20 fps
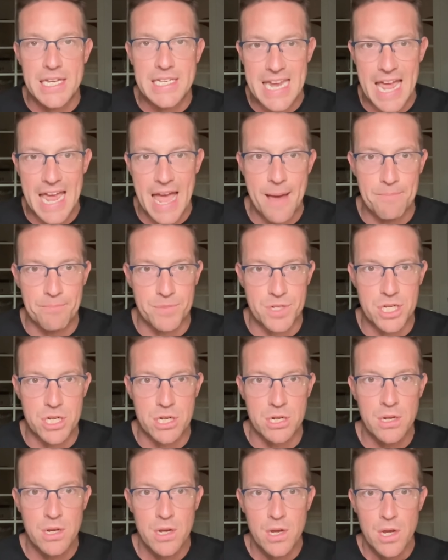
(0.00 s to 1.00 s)

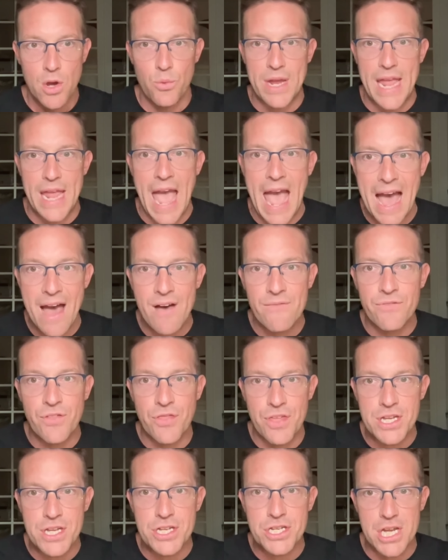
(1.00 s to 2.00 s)
attempt. We
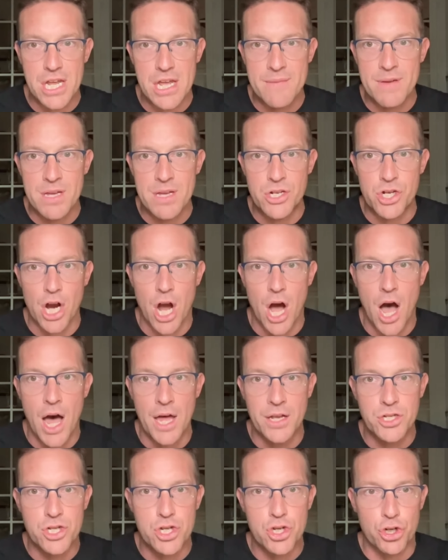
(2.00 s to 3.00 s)
have this image
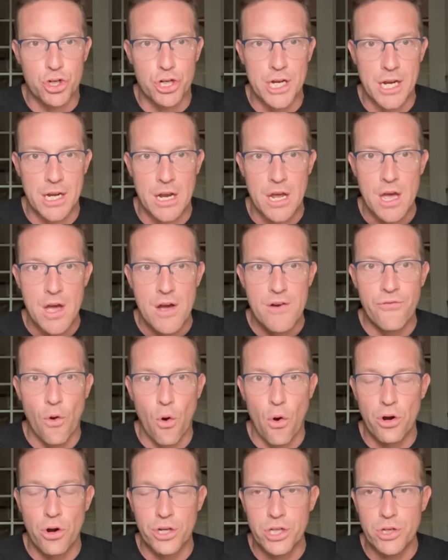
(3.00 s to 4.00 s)
on screen
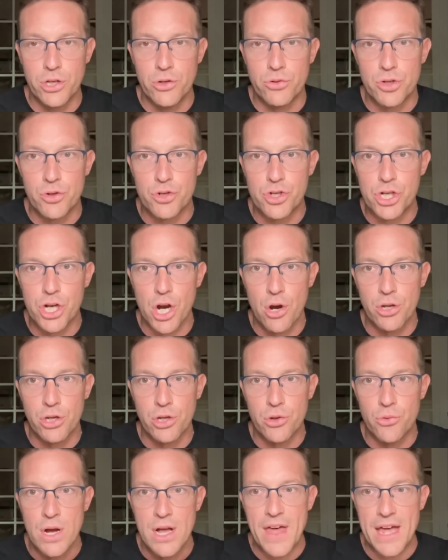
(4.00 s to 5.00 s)
for you to show
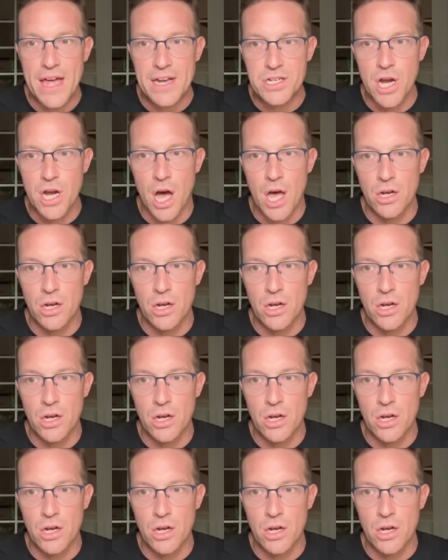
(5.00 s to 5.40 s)
you that